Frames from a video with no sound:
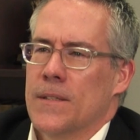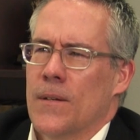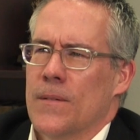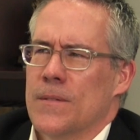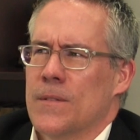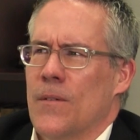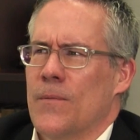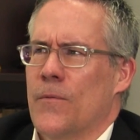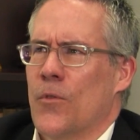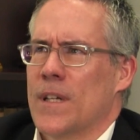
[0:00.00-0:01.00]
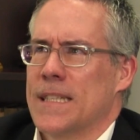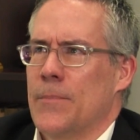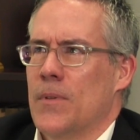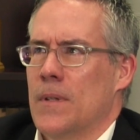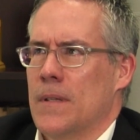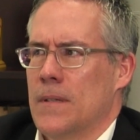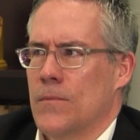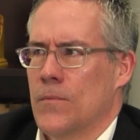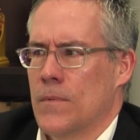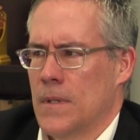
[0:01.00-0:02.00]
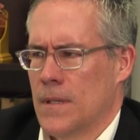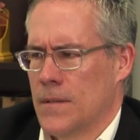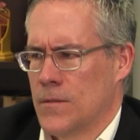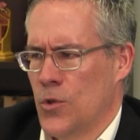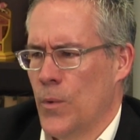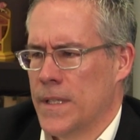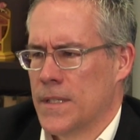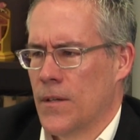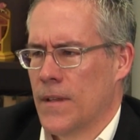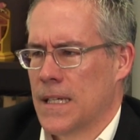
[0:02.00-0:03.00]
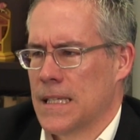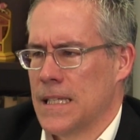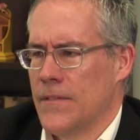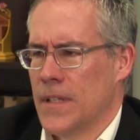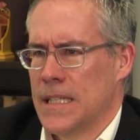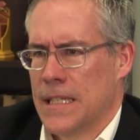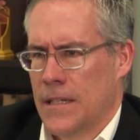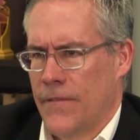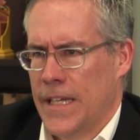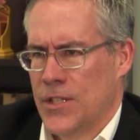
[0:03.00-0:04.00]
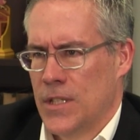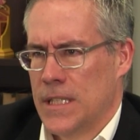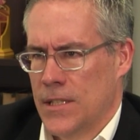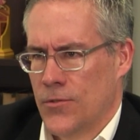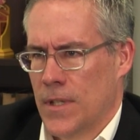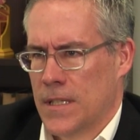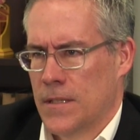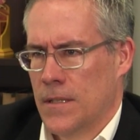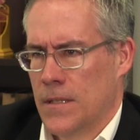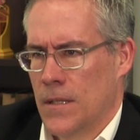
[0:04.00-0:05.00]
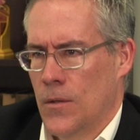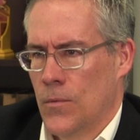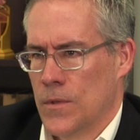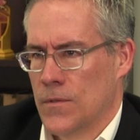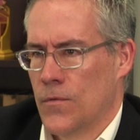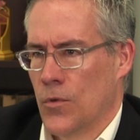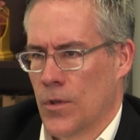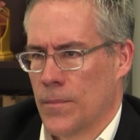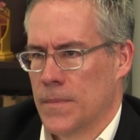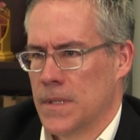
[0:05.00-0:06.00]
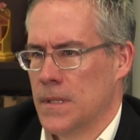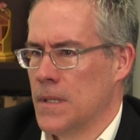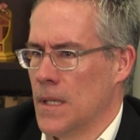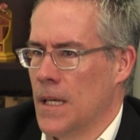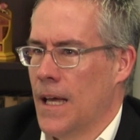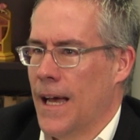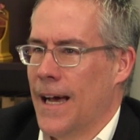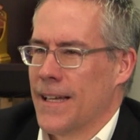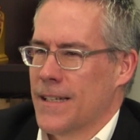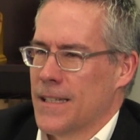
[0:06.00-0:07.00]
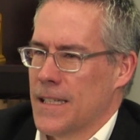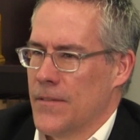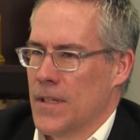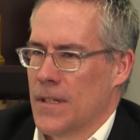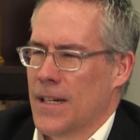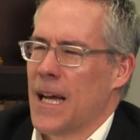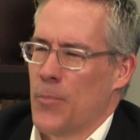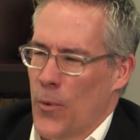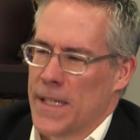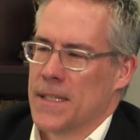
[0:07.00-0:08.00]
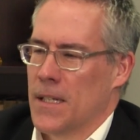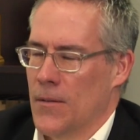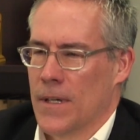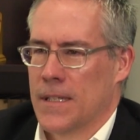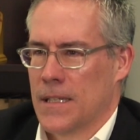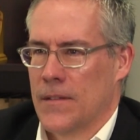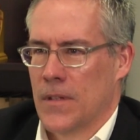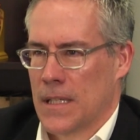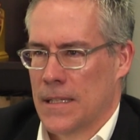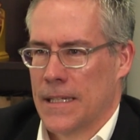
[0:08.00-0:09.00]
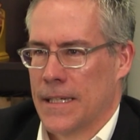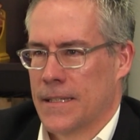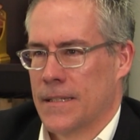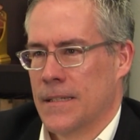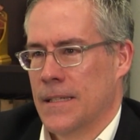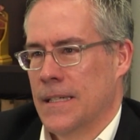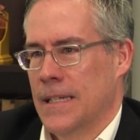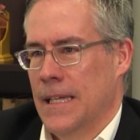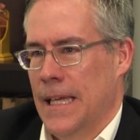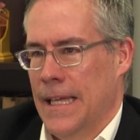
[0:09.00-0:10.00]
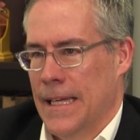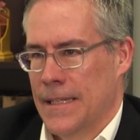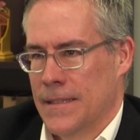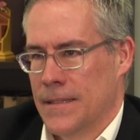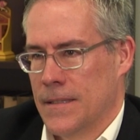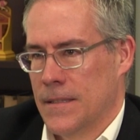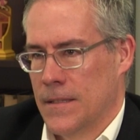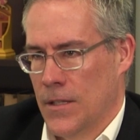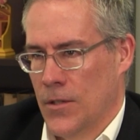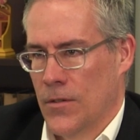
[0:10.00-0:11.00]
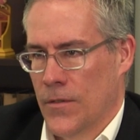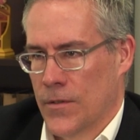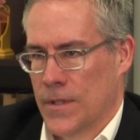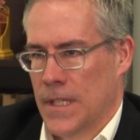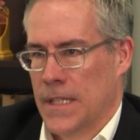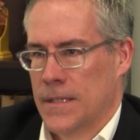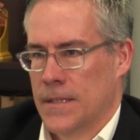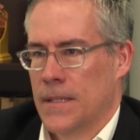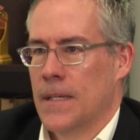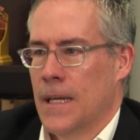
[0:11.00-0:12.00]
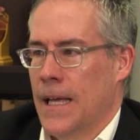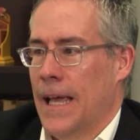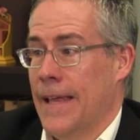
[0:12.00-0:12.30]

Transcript: So, so for example, two weeks ago, the Cleveland Innovation District was formed. Uh, Cleveland, a couple weeks ago, right? Cleveland Clinic and the university hospitals. Okay.